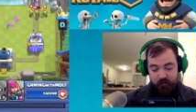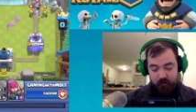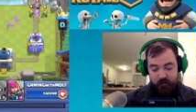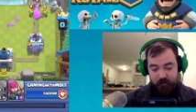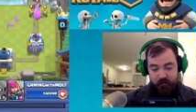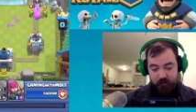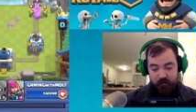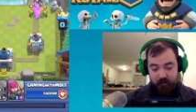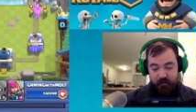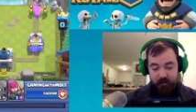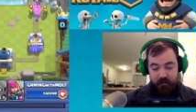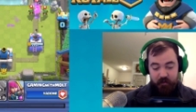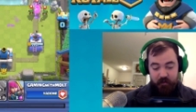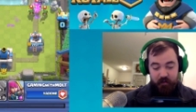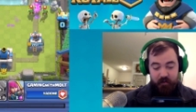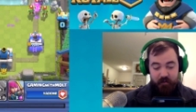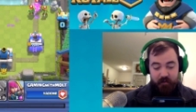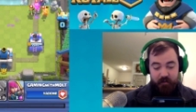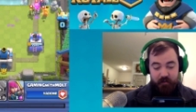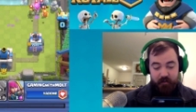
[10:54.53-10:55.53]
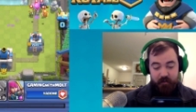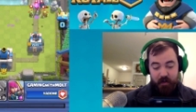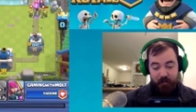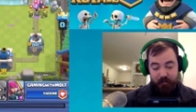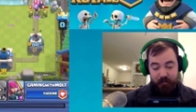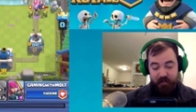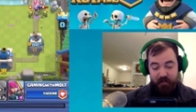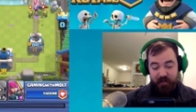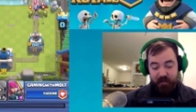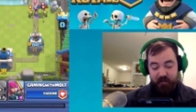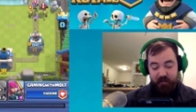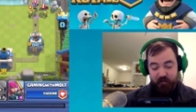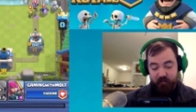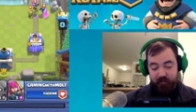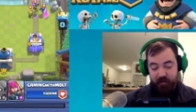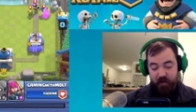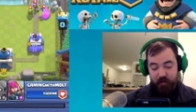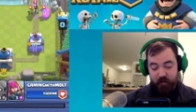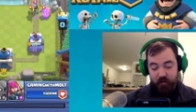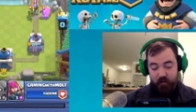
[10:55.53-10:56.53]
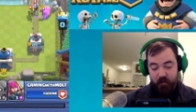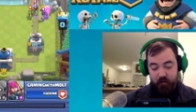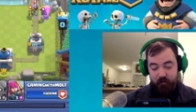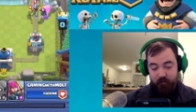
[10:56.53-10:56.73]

Let's see what he does here. I'm thinking he's gonna fireball.